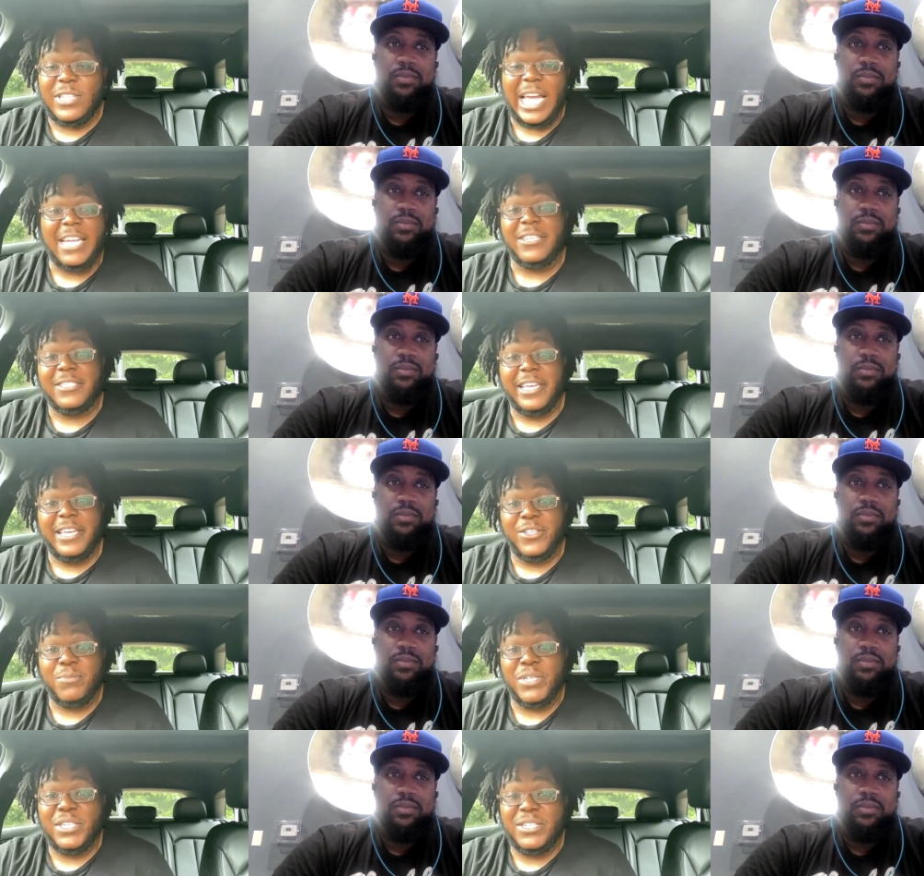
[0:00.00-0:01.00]
Speaker 1: got a
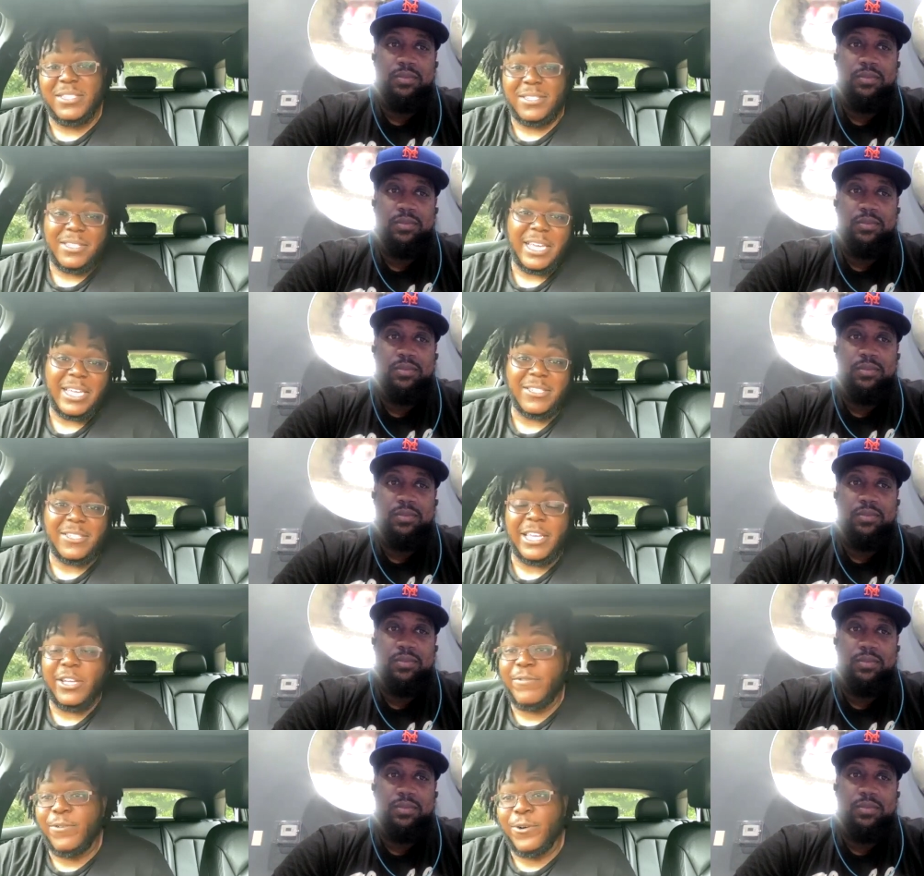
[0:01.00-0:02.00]
salesman that
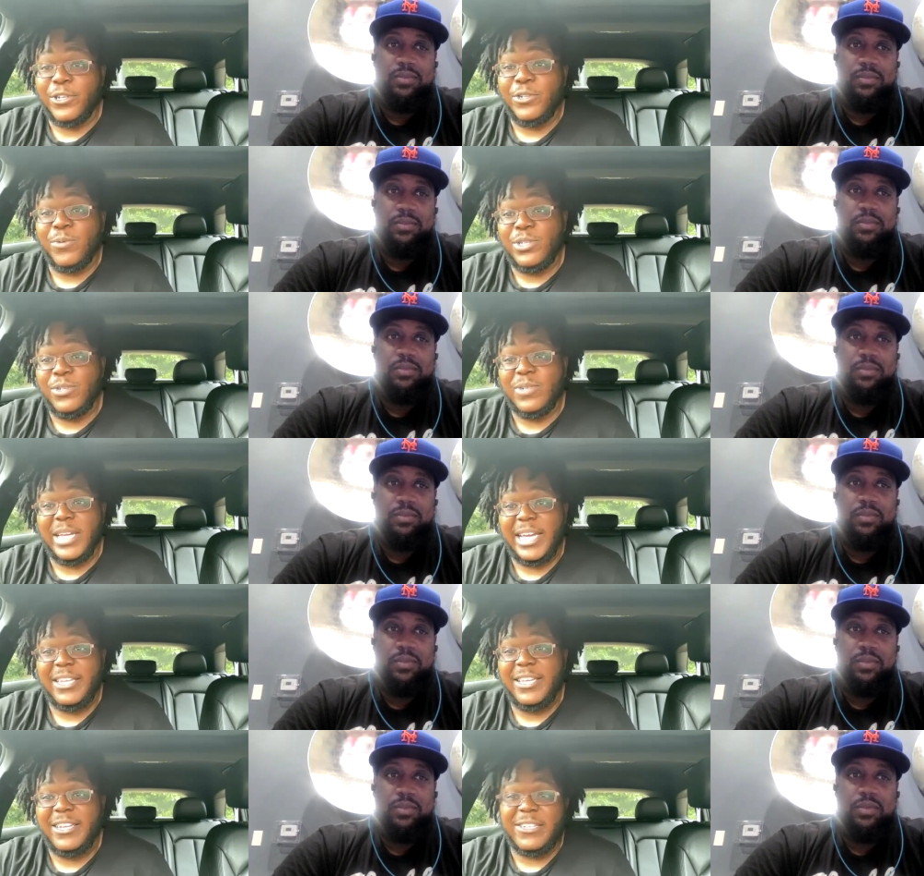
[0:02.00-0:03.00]
sell for you when you're not
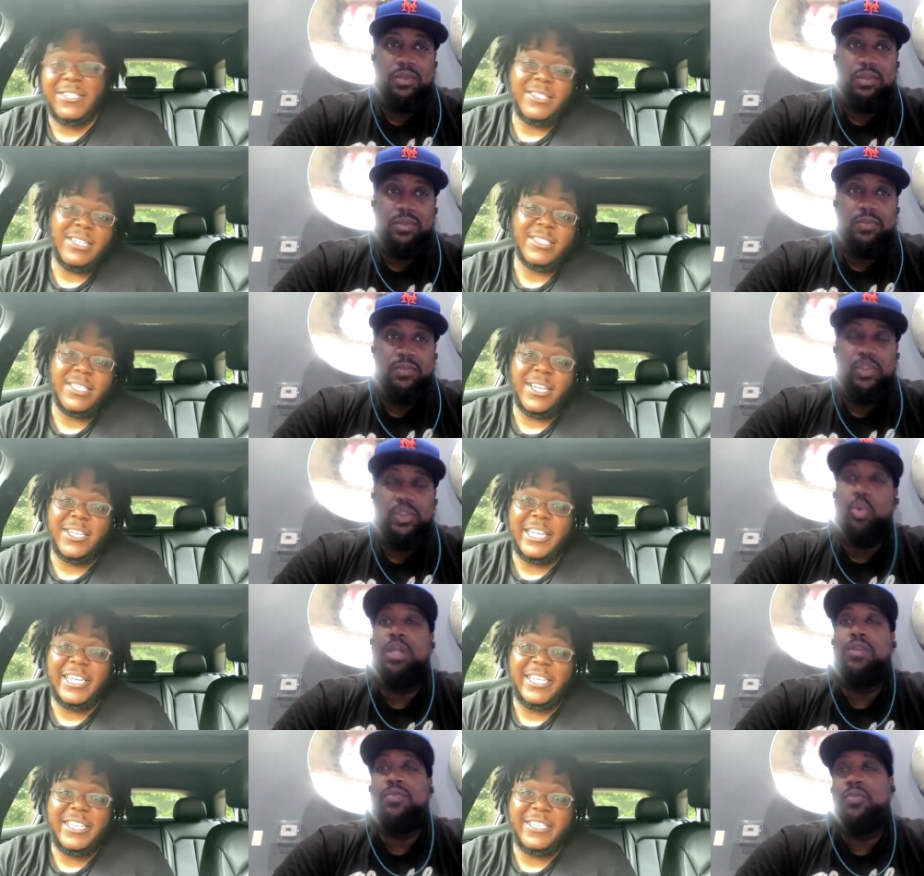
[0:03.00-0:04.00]
there. That's all that
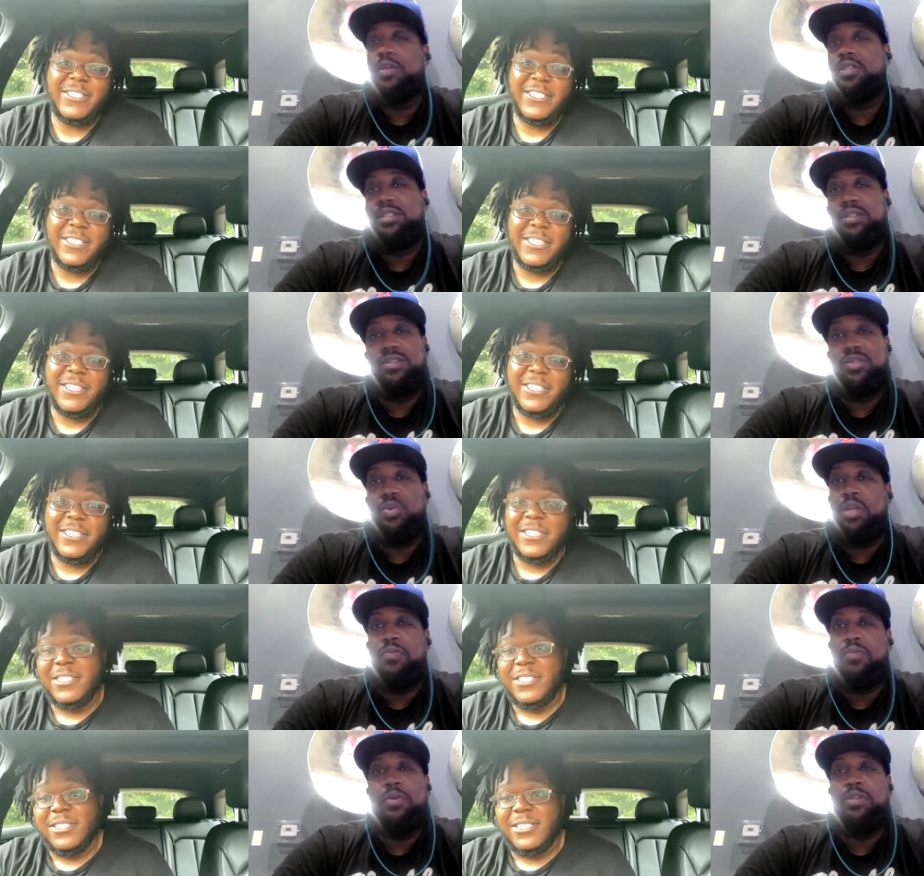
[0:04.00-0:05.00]
24,
Speaker 2: is.
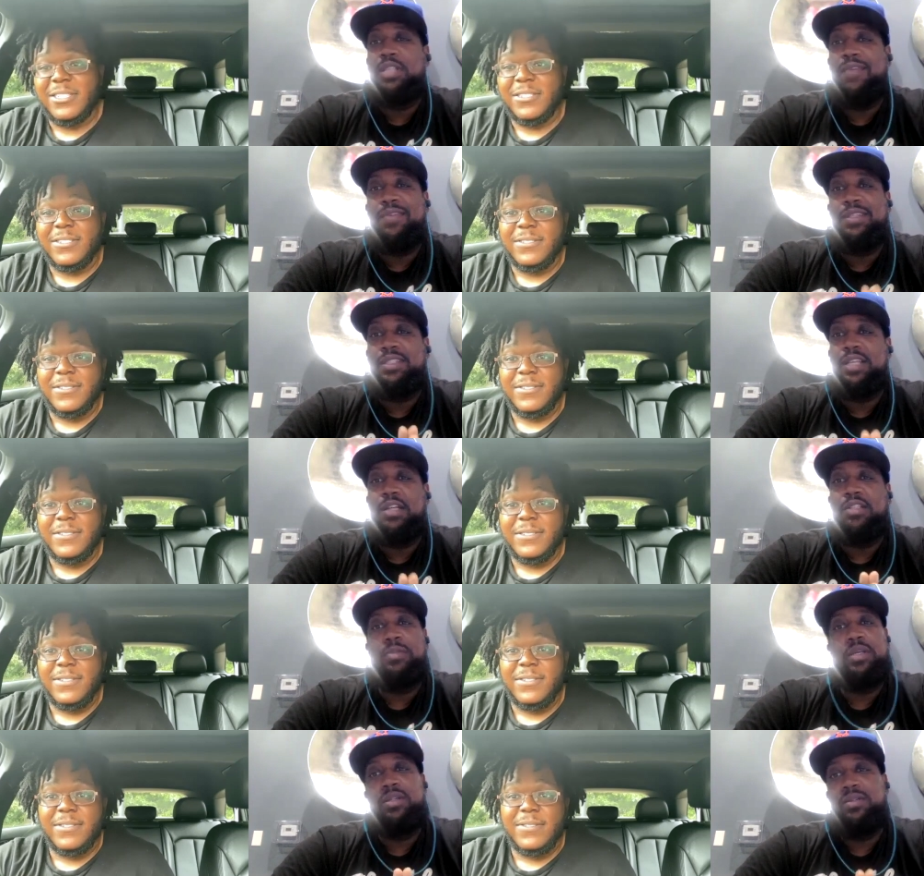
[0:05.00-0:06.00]
24 7
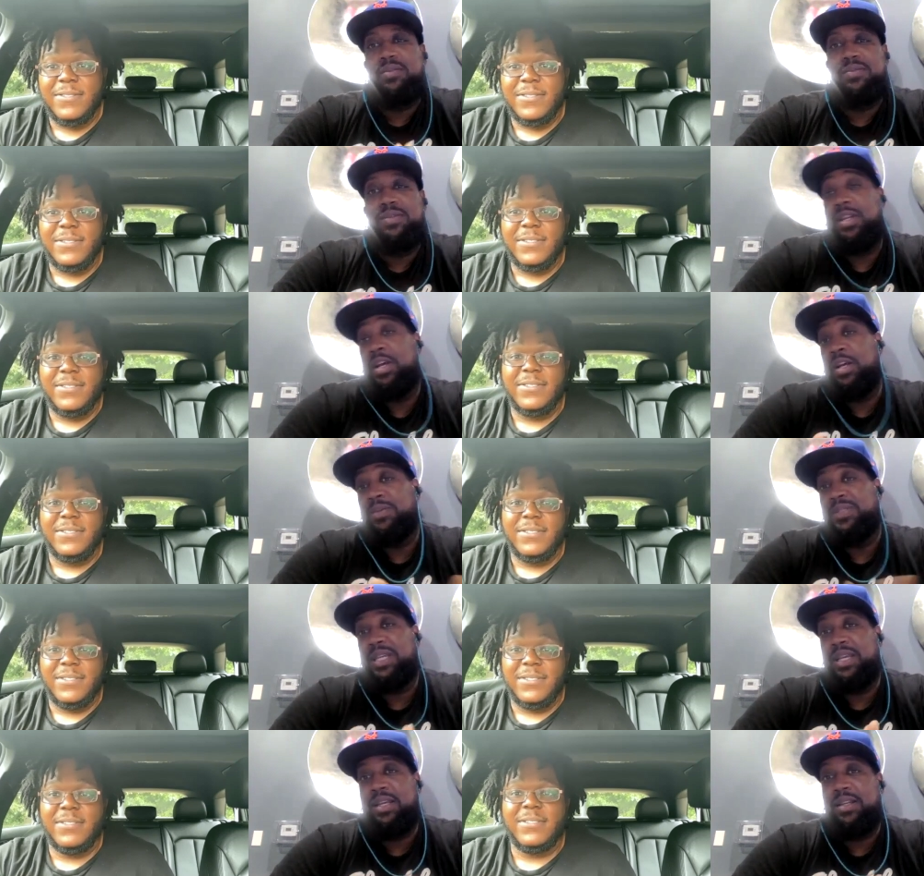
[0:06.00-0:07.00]
salesman. You know what I'm
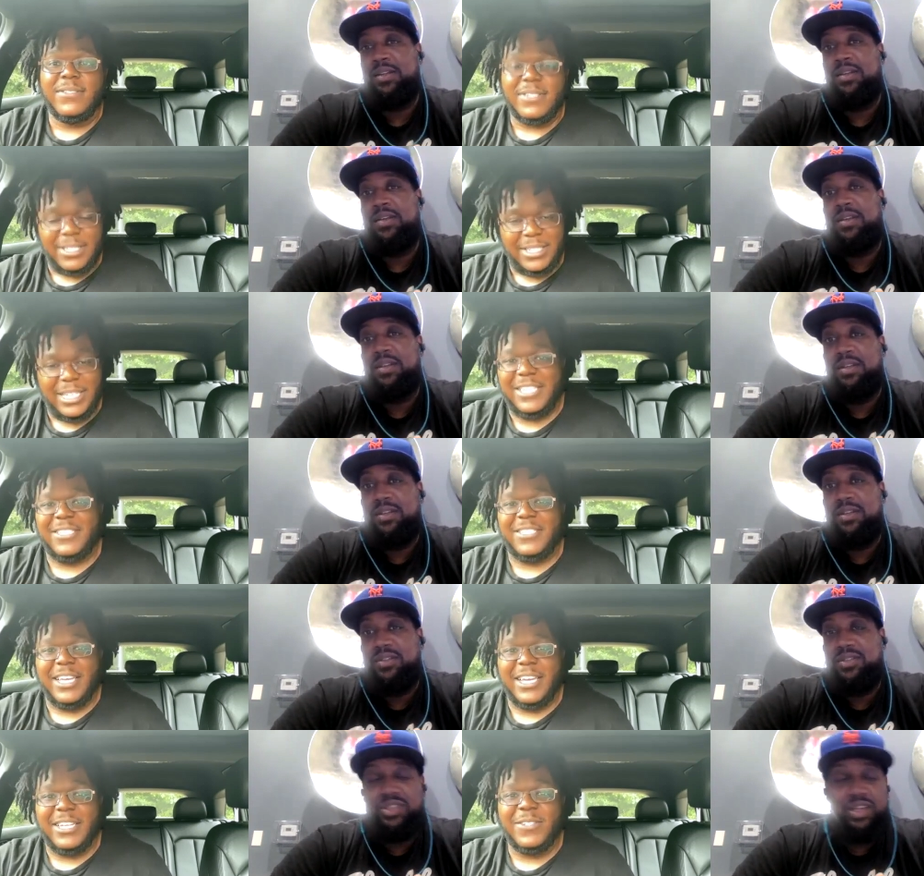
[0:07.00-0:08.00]
saying?
Speaker 1: That's
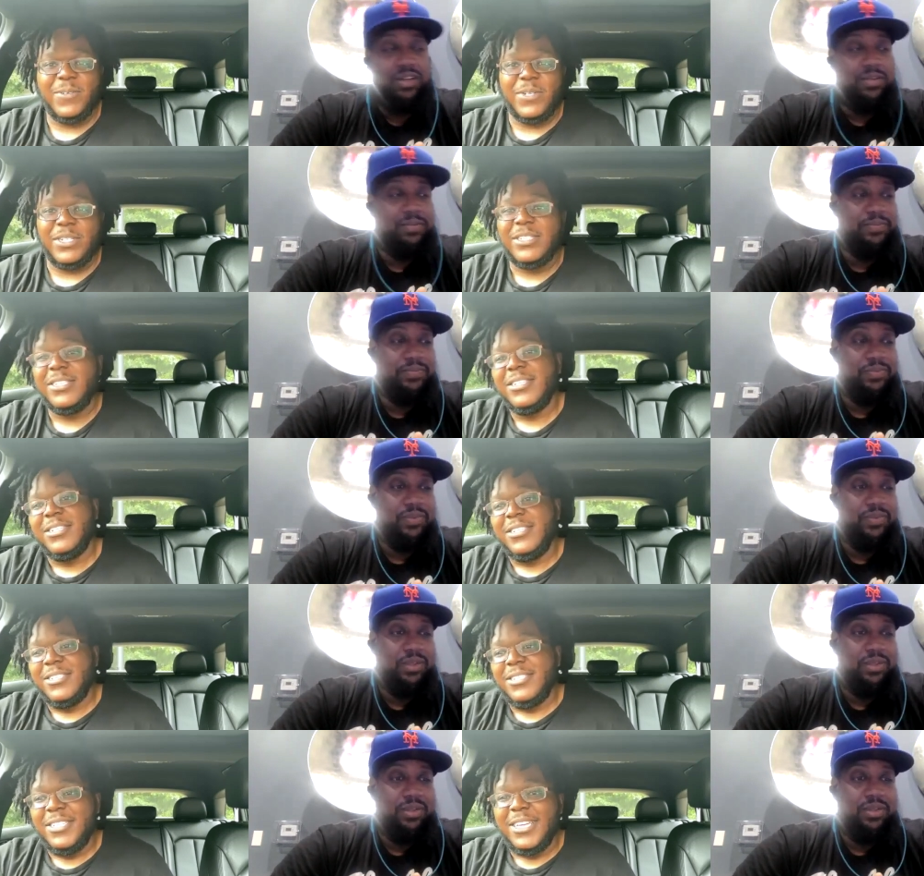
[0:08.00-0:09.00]
exactly. So,
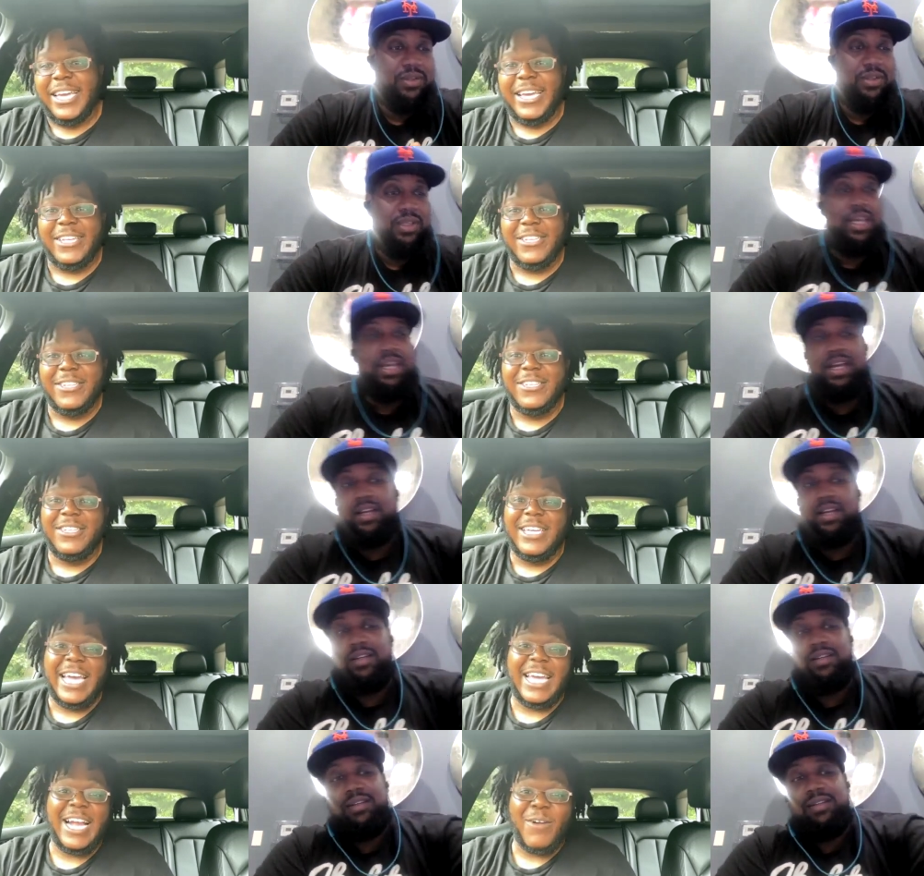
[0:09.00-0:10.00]
hey, yeah. Had I